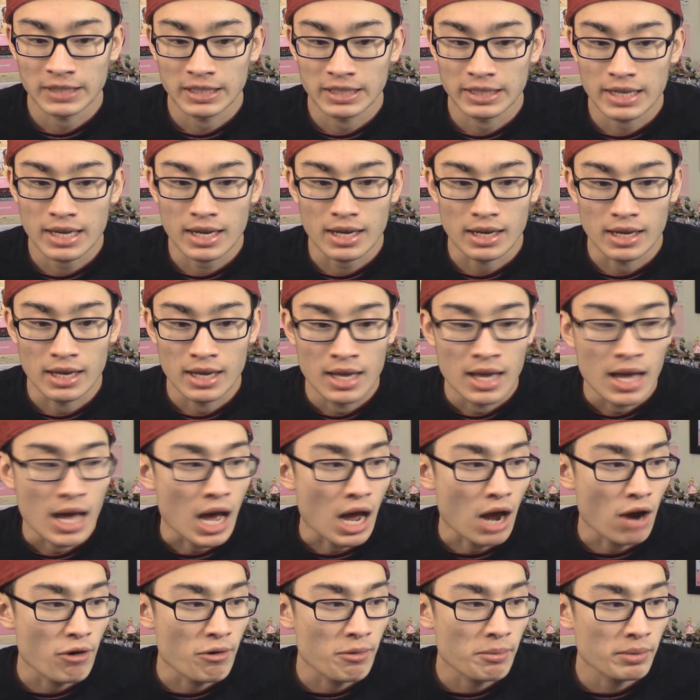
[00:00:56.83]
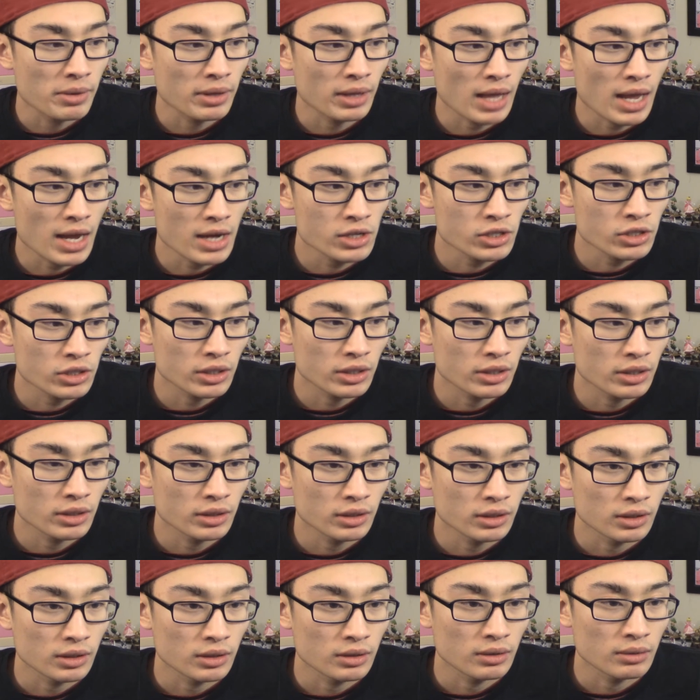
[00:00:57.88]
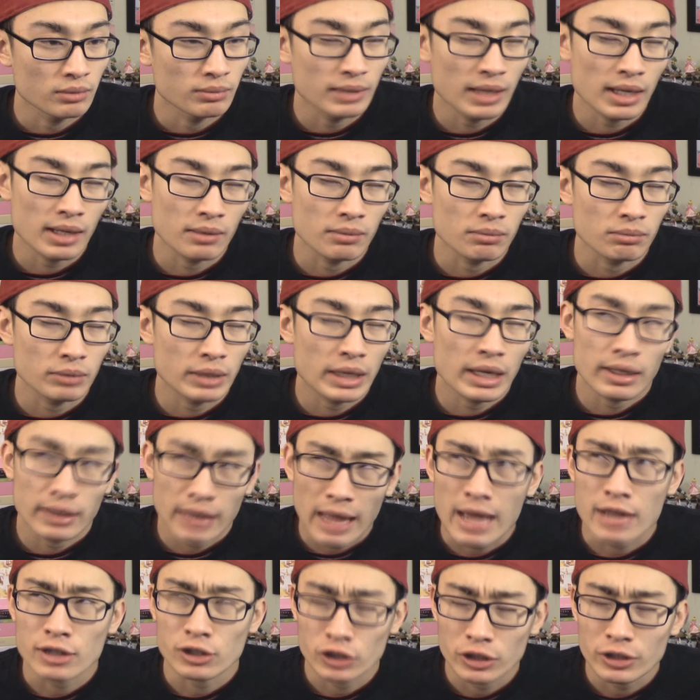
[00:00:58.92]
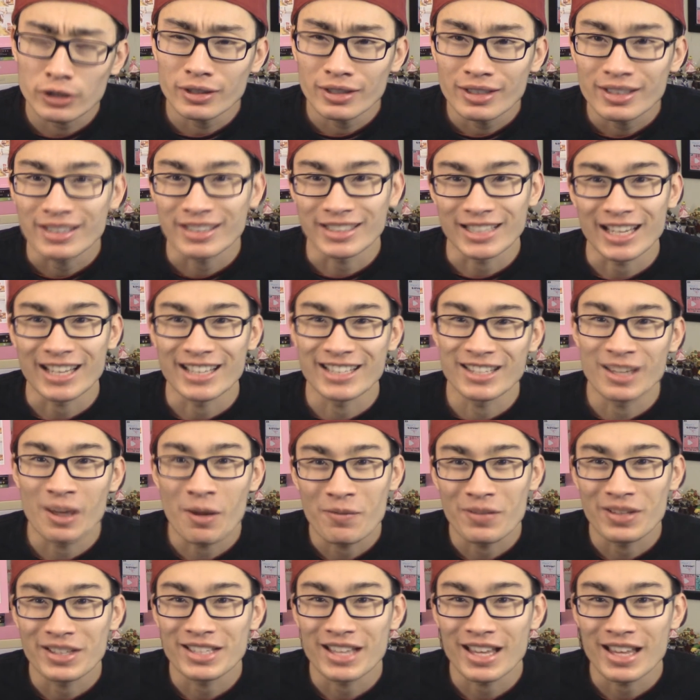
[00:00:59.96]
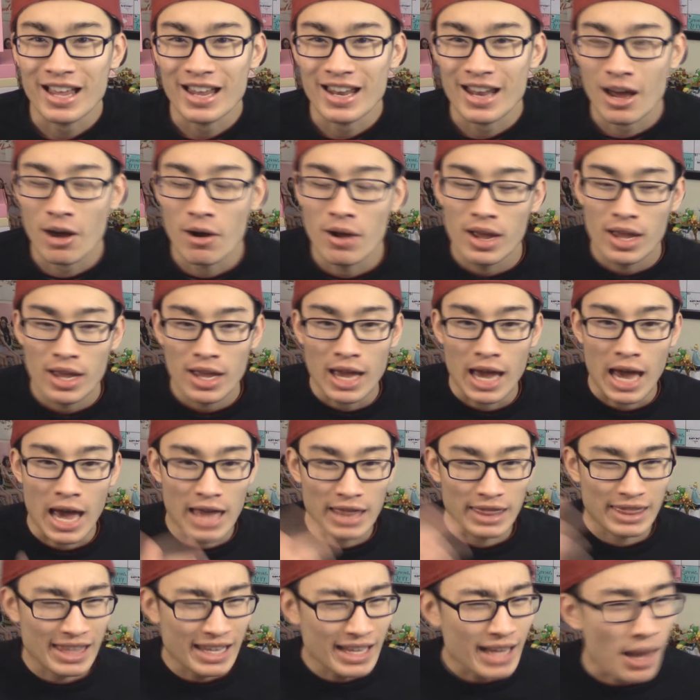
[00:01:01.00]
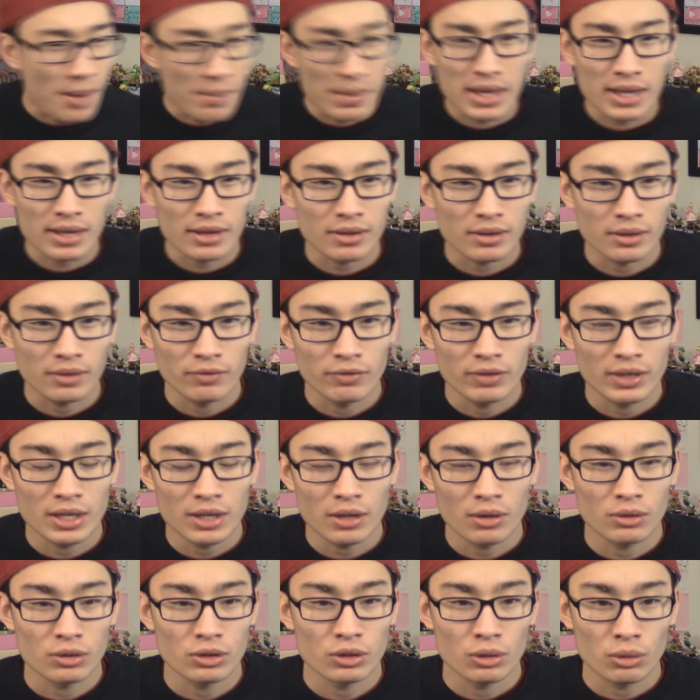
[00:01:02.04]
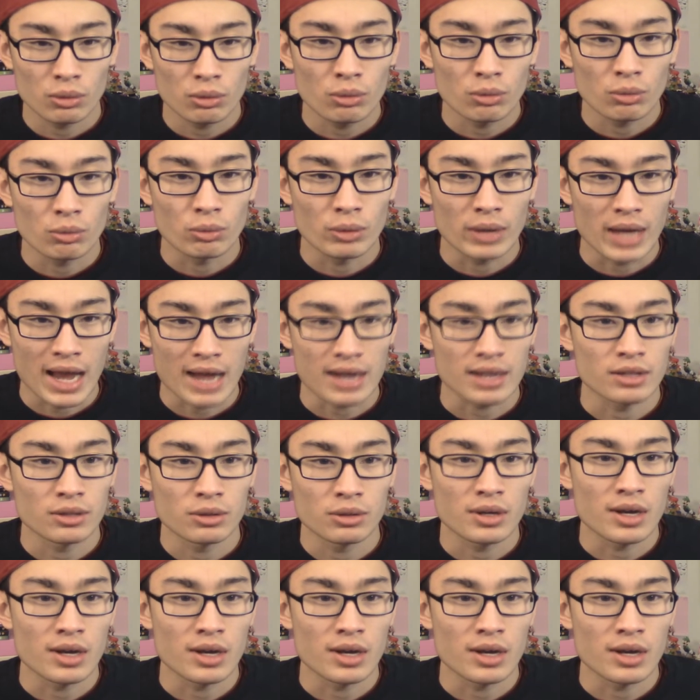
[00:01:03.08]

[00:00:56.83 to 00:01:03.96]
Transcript: yeah, I remember last year, not, yeah, last year, because I could definitely say that now, I think I made a video to reacting to